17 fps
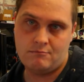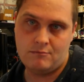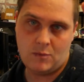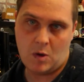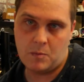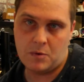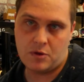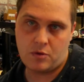
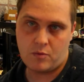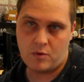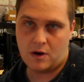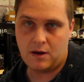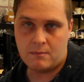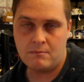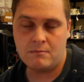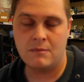Number
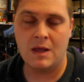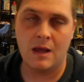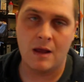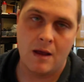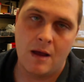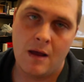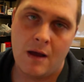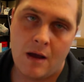3.
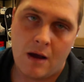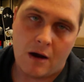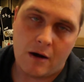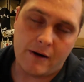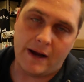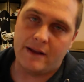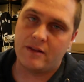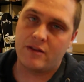
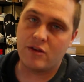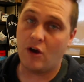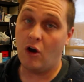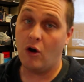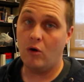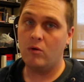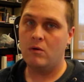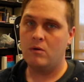Alright,
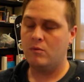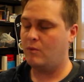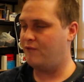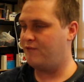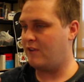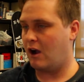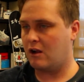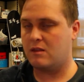so
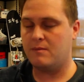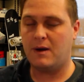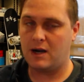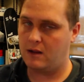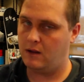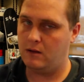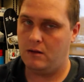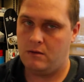we talked
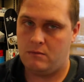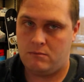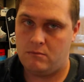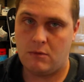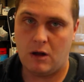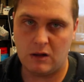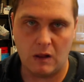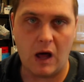about it
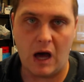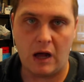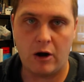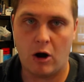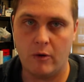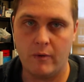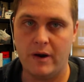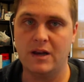a lot
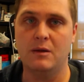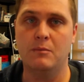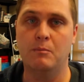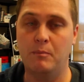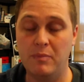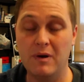already,